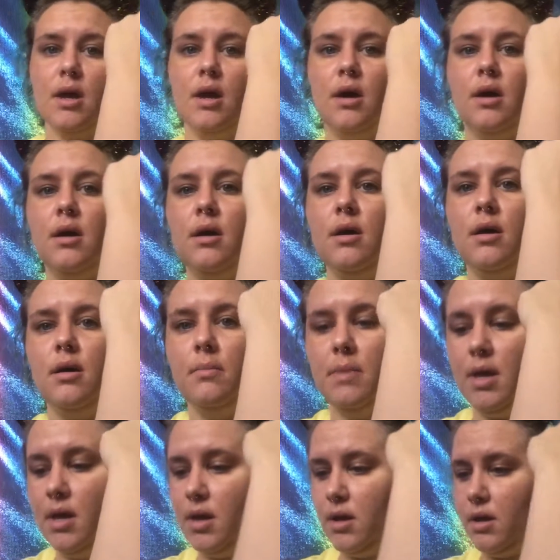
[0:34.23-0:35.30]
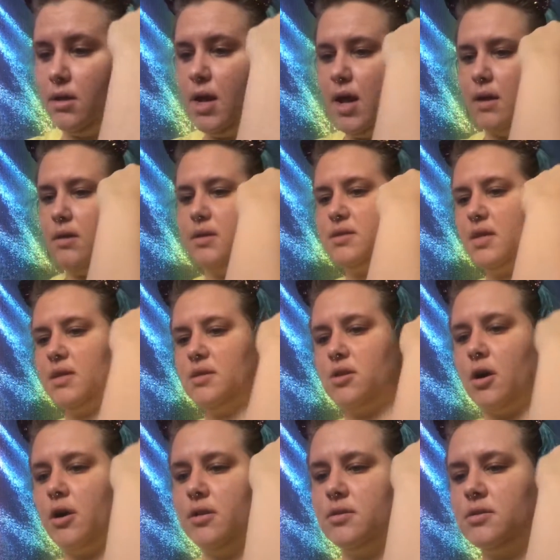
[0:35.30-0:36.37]
And yeah, let's get
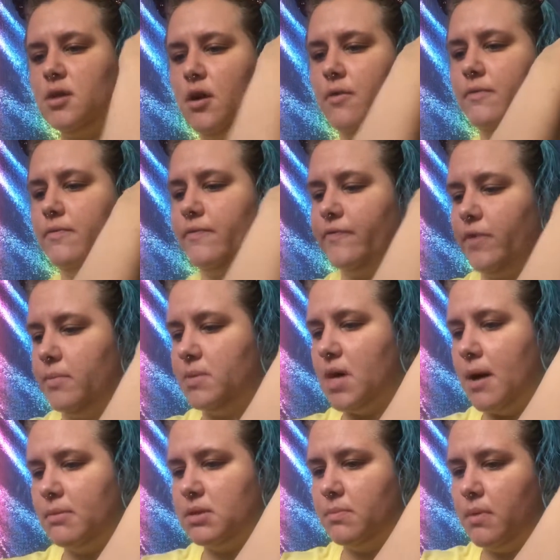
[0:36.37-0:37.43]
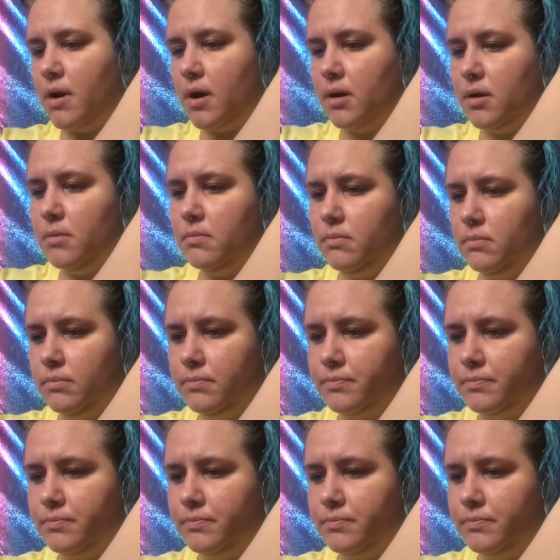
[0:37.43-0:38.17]
started. So, from top to bottom,